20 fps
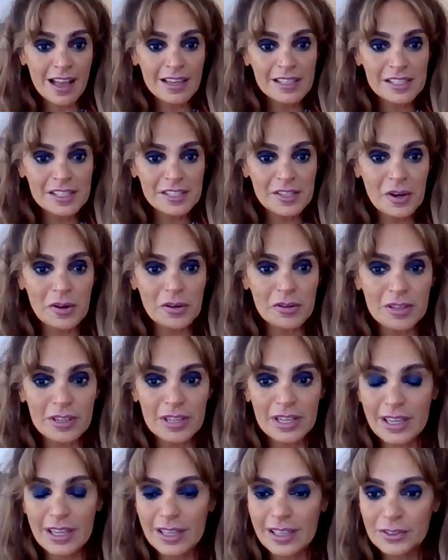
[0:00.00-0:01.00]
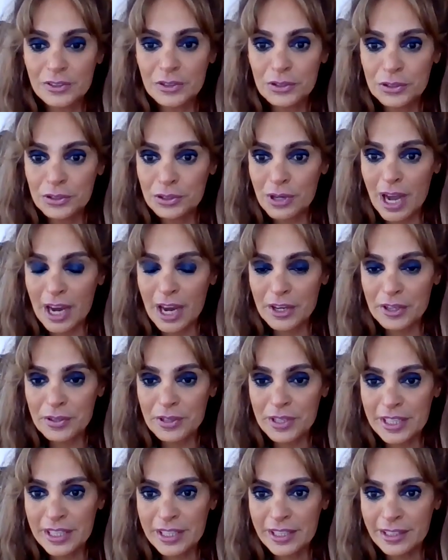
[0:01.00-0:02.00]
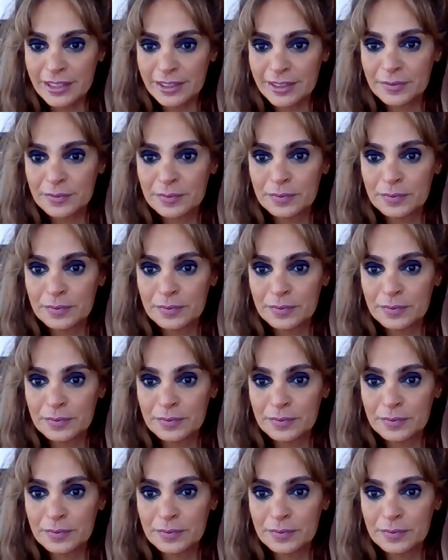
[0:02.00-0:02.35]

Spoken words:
So, Nuru, are you here?